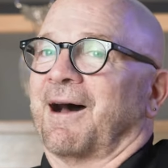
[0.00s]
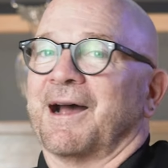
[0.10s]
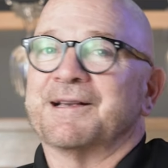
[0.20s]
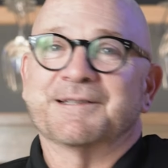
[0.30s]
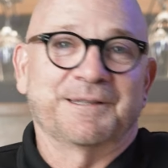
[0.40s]

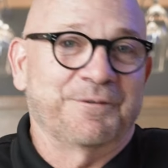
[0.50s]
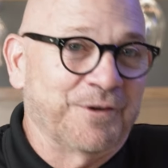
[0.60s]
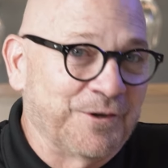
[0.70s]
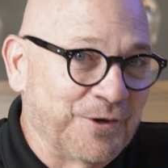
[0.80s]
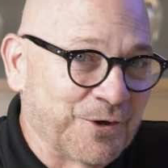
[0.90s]
Isley
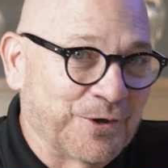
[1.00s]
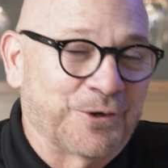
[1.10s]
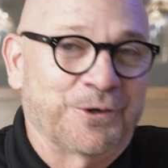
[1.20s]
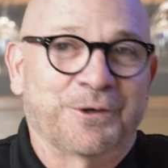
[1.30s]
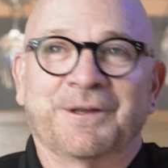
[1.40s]

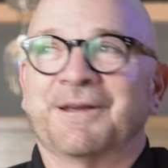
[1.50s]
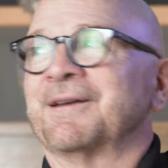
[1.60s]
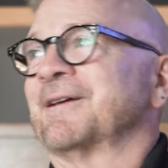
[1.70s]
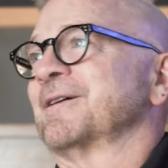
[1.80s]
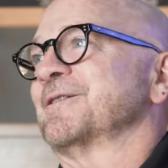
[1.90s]
Vineyard,
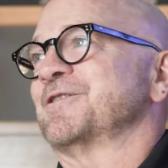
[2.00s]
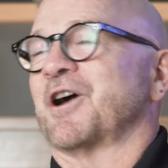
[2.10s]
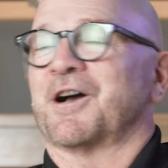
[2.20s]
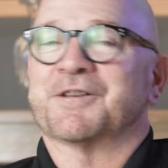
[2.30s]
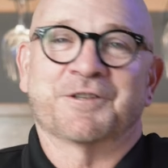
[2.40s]

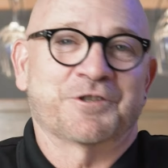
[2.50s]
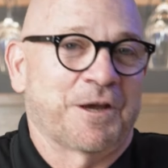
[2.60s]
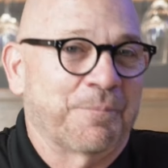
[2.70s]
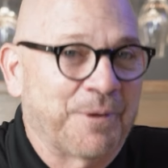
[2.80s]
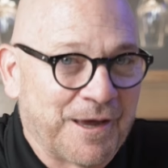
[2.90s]
Jacquesson
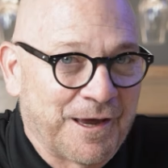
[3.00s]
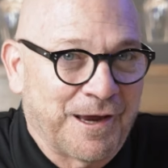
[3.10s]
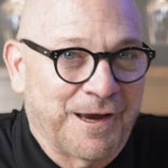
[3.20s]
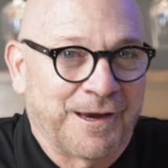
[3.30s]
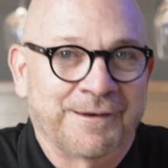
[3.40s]

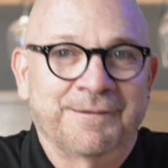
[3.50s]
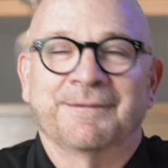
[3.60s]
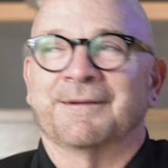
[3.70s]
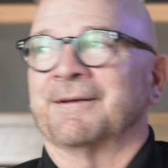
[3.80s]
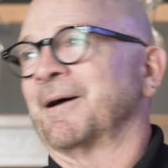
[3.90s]
Champagne,
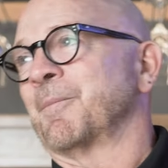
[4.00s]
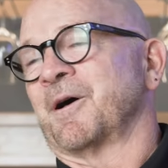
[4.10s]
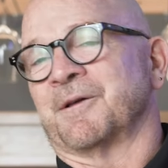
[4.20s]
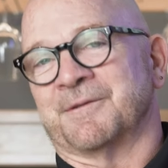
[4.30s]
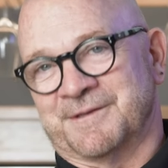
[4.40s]

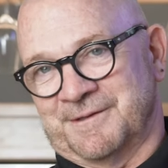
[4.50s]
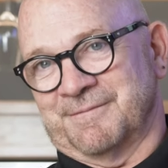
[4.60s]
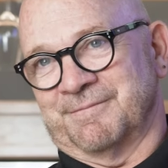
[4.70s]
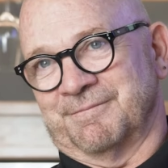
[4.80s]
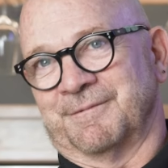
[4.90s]
amongst,
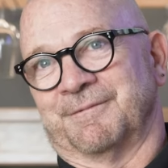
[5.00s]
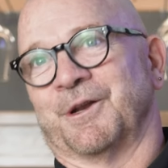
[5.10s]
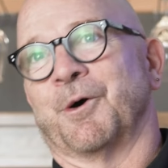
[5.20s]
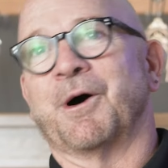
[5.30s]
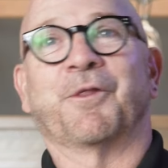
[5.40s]
you
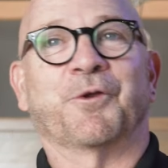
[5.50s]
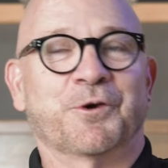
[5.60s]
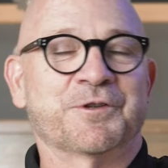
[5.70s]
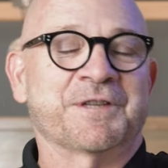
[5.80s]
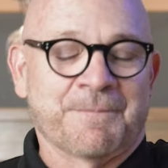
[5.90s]
know,
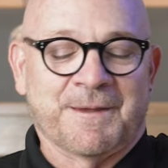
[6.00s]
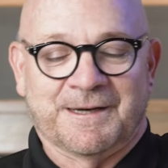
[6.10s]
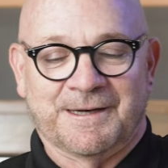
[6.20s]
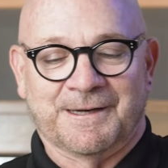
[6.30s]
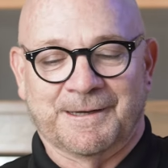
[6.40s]
others,
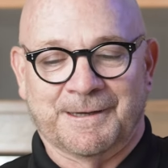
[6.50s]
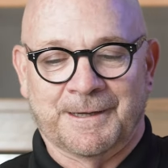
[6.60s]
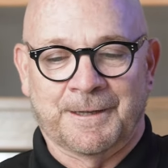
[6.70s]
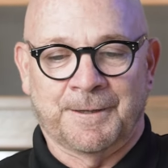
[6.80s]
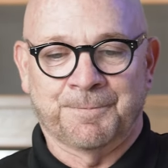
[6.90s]

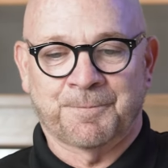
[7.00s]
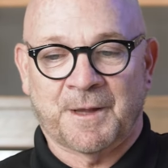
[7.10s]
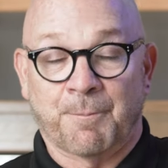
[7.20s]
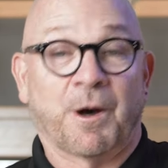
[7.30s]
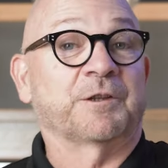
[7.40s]

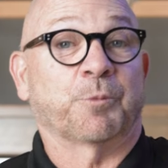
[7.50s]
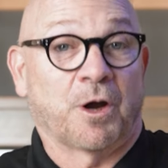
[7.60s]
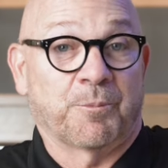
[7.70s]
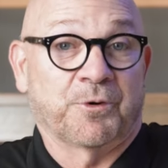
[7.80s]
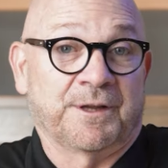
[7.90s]
bought the
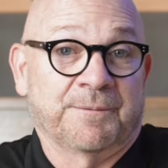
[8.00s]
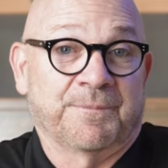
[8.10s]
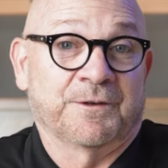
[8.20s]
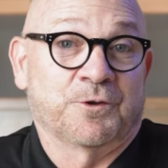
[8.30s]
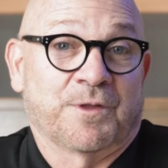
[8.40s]
property
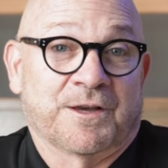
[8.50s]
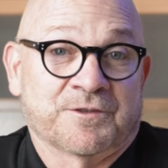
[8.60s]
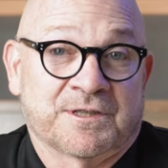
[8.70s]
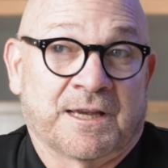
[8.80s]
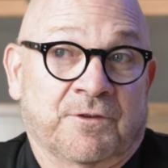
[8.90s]
in
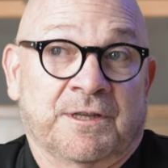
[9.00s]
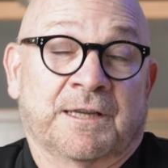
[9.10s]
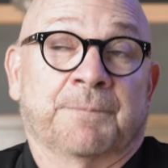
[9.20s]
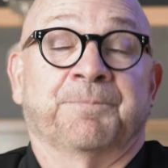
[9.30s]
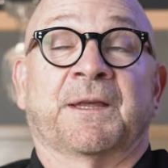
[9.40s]

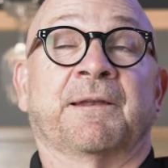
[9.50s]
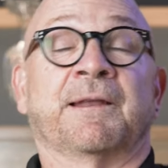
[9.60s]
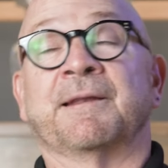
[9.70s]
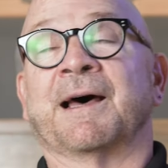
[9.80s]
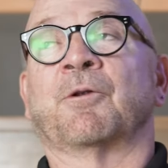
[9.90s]
2017. And
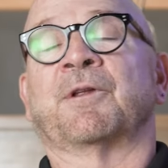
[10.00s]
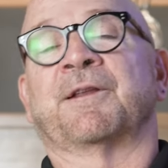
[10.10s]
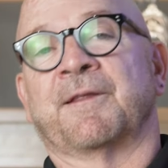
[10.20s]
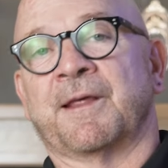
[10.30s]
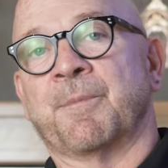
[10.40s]
then not only
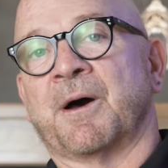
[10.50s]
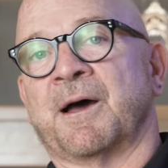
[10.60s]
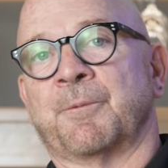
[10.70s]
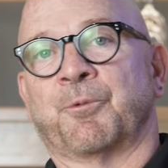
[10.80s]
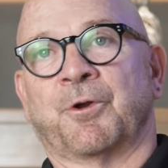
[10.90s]
did they
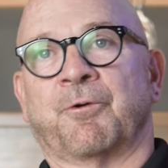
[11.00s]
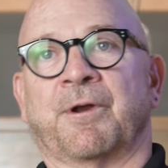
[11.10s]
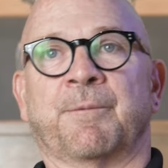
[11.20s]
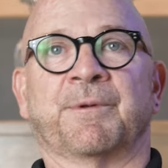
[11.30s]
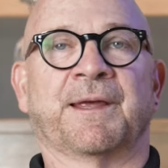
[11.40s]
buy
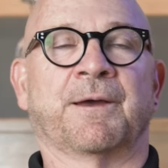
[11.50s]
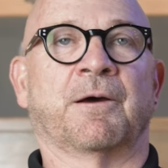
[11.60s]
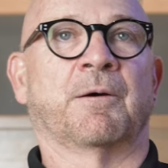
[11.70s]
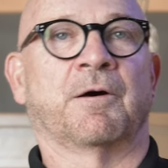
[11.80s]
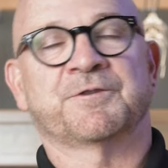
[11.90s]
Prieuré, but they
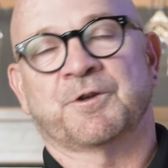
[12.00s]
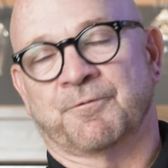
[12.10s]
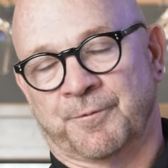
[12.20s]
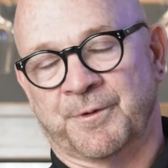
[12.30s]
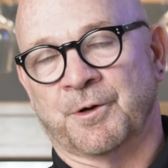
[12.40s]
also,
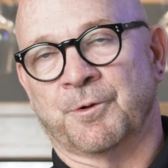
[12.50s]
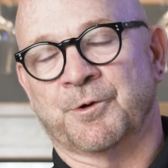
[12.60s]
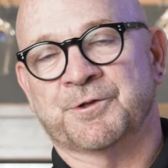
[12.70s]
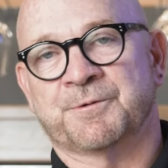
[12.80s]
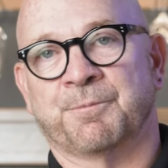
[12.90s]
from the
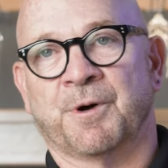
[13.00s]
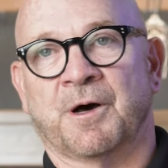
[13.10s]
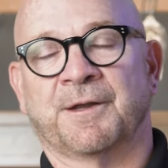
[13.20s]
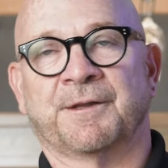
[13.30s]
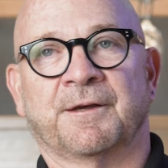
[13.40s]
owners,
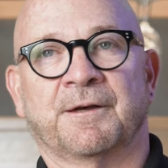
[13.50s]
bought